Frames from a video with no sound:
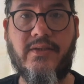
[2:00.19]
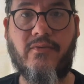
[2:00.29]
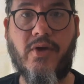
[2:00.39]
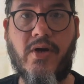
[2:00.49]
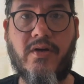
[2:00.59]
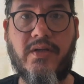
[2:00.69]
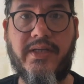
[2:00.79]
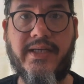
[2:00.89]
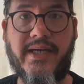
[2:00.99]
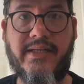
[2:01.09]
the raw
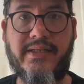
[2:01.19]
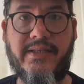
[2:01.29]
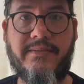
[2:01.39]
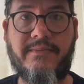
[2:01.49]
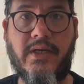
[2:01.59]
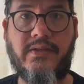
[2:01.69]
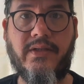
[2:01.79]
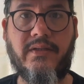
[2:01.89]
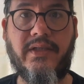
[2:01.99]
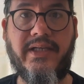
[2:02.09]
click ID on
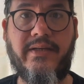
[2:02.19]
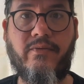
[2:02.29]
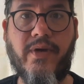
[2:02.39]
the lead